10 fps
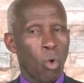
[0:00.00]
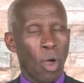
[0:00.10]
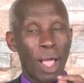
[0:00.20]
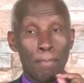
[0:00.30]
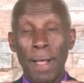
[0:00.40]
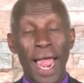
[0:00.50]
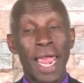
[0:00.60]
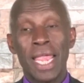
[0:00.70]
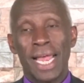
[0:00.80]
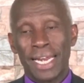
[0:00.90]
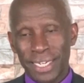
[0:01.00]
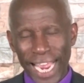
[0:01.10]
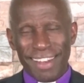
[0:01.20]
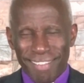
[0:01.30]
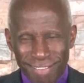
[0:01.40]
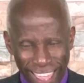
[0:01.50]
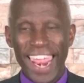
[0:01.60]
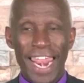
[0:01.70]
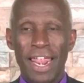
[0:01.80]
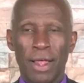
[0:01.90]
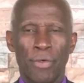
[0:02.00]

whereby right there,